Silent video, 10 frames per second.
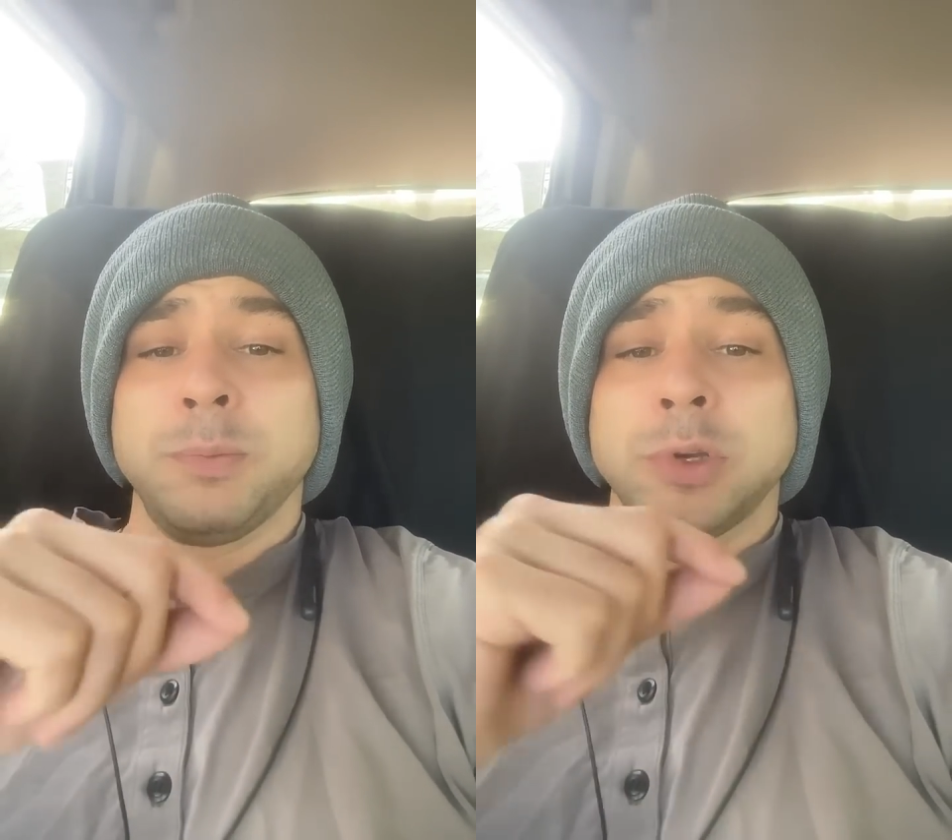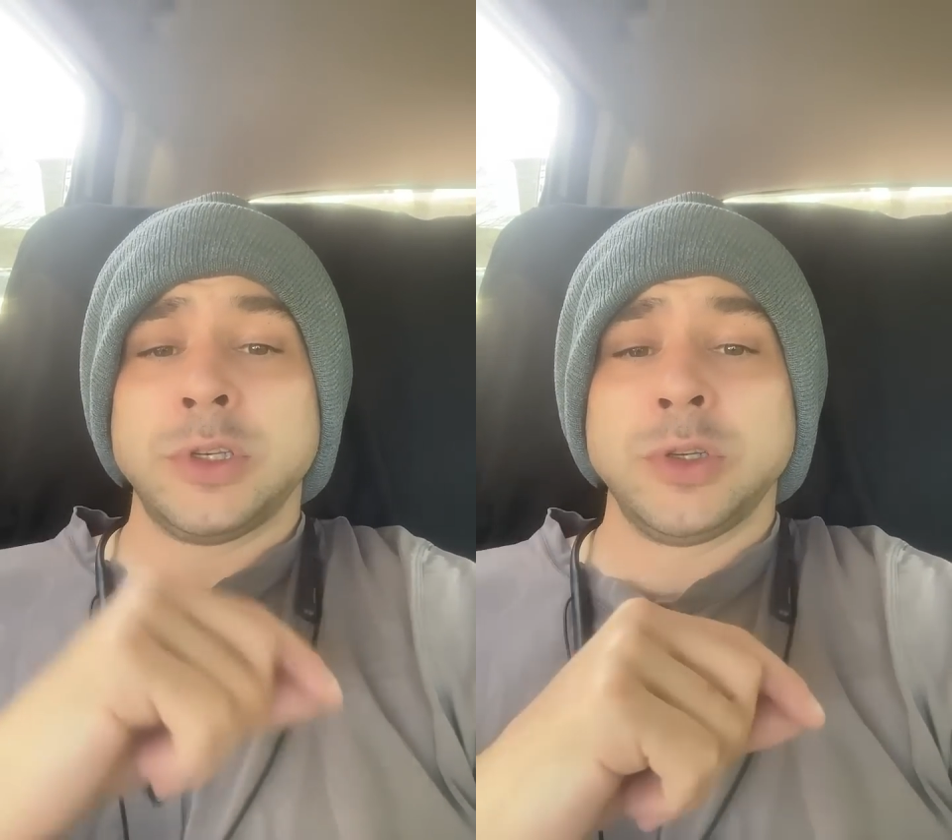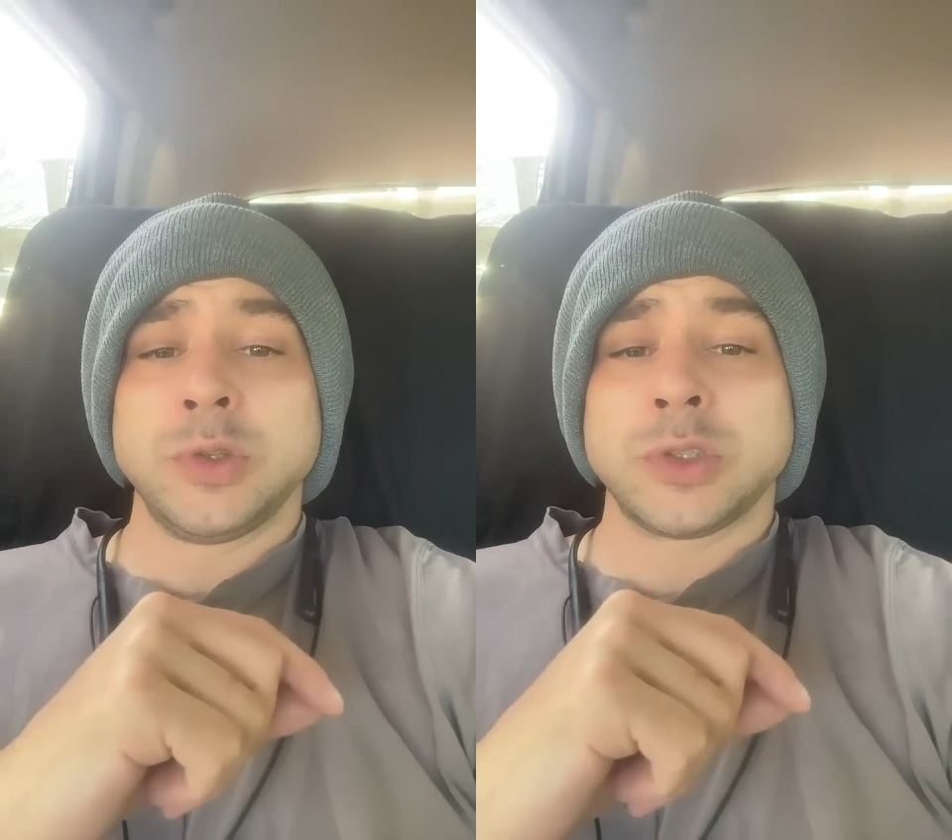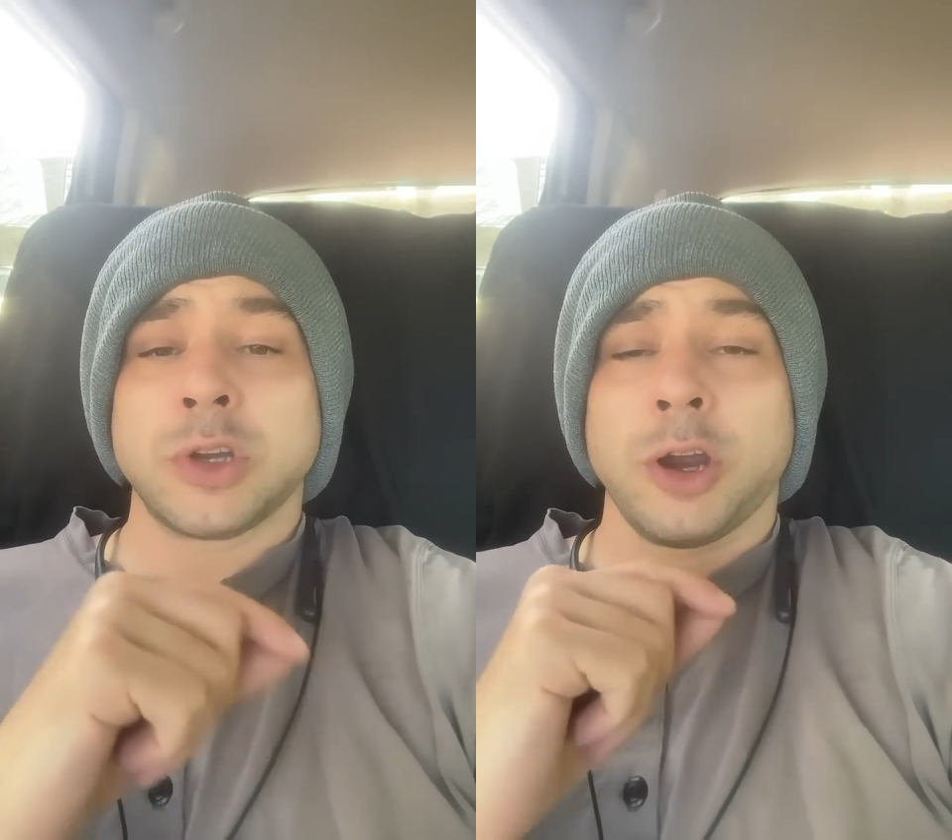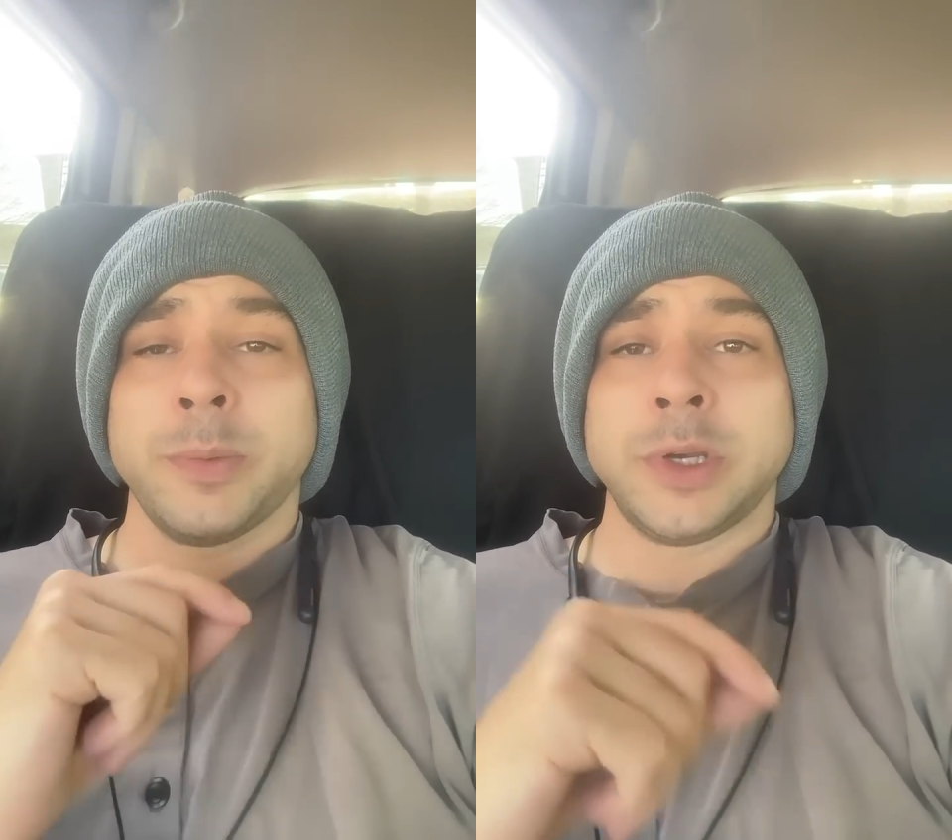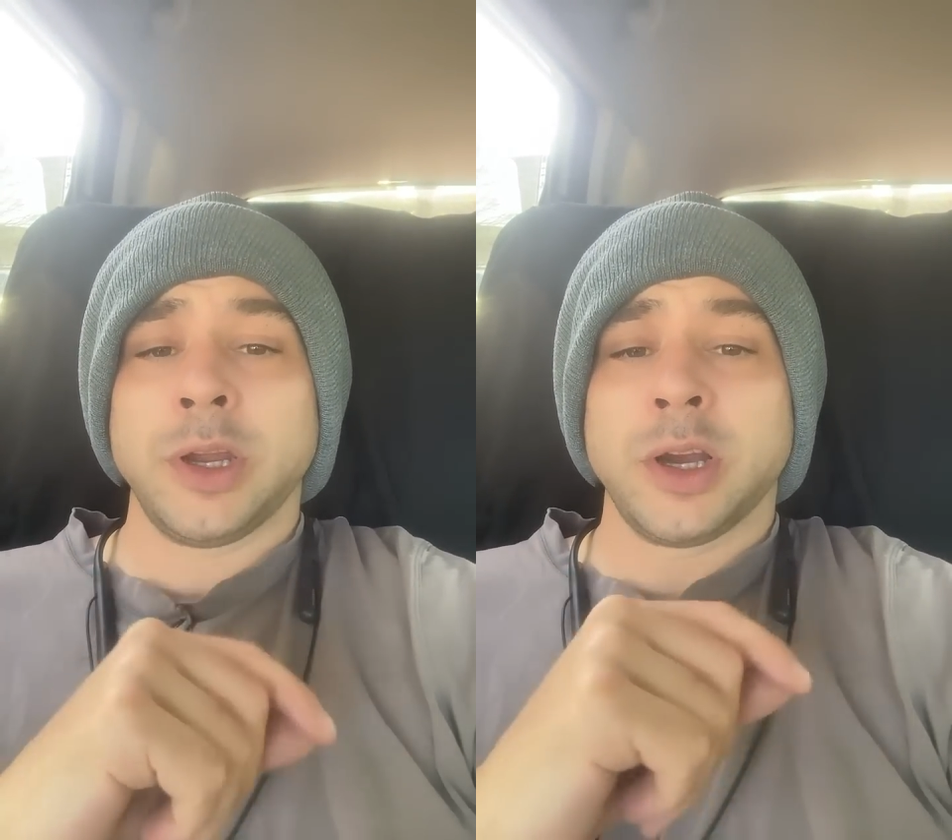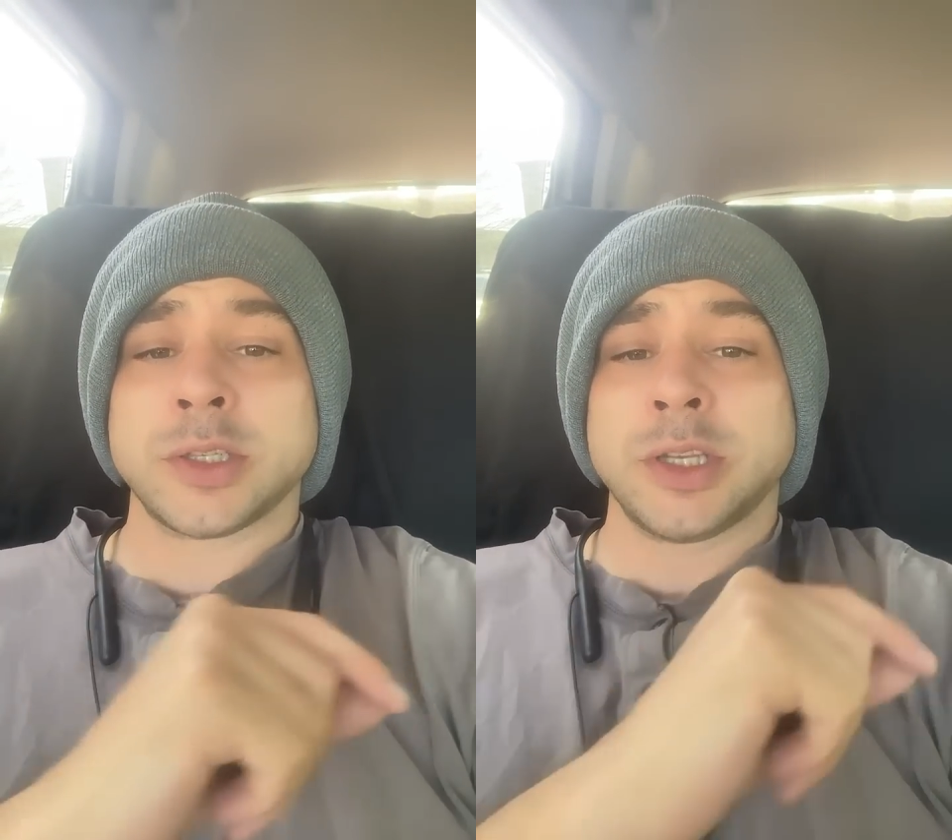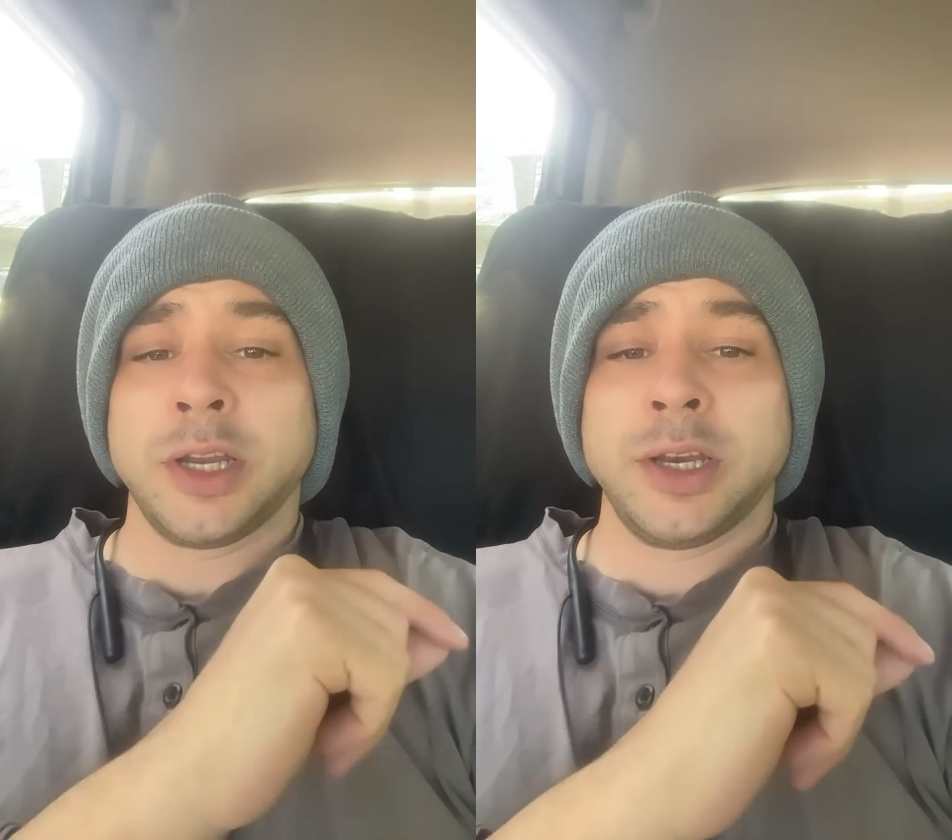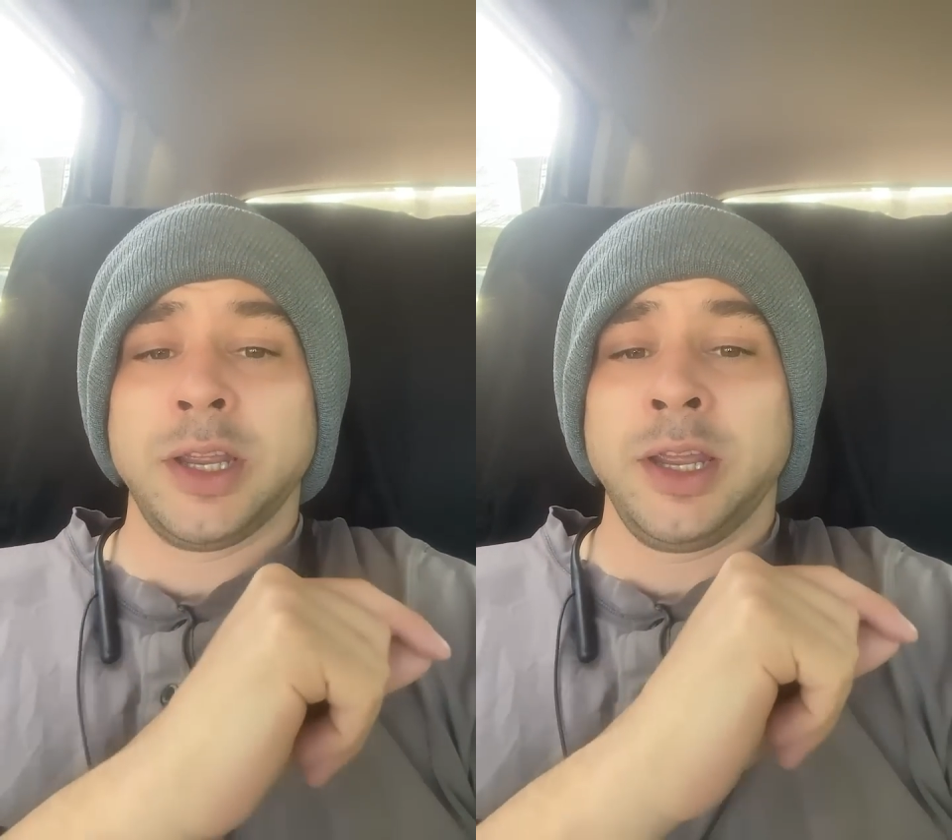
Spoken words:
produced carbon dioxide